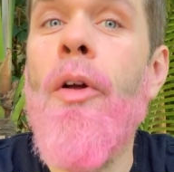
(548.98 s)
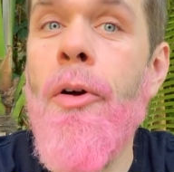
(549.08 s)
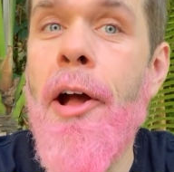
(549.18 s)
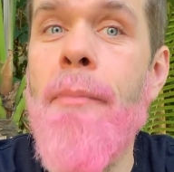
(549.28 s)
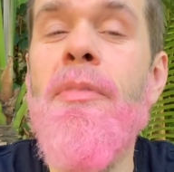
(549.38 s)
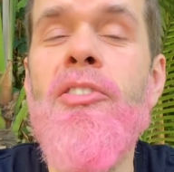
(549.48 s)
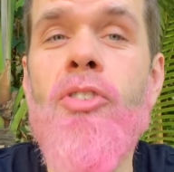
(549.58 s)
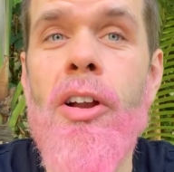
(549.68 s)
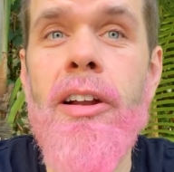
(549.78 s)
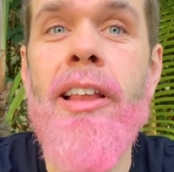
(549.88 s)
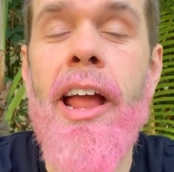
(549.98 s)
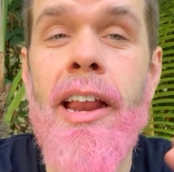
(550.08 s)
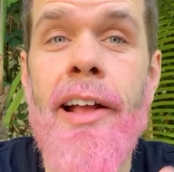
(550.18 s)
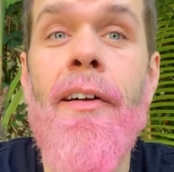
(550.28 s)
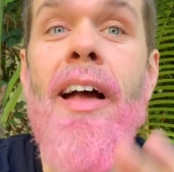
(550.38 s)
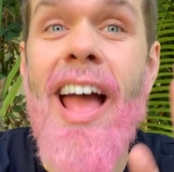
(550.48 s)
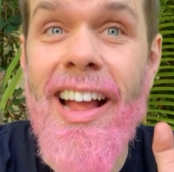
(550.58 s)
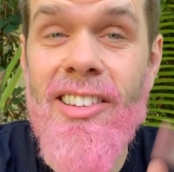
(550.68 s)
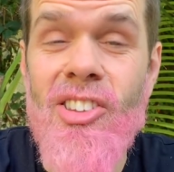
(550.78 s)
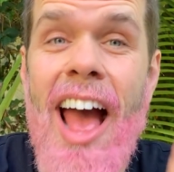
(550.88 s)
Okay, they started dating
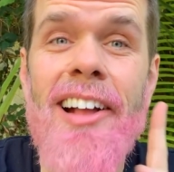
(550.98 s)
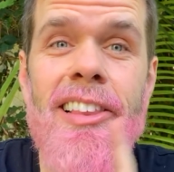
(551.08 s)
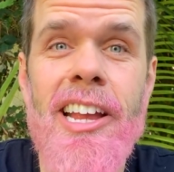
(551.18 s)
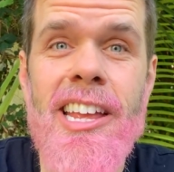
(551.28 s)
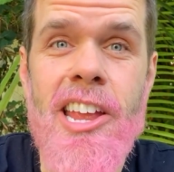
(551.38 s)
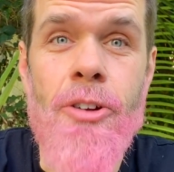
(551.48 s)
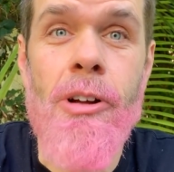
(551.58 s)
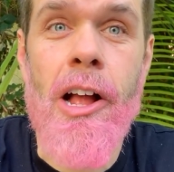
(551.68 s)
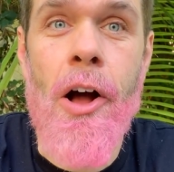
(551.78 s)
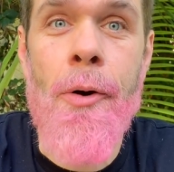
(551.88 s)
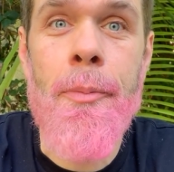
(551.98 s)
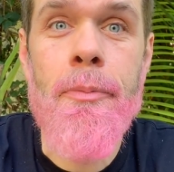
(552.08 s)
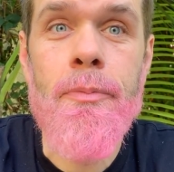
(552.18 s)
exactly a year ago.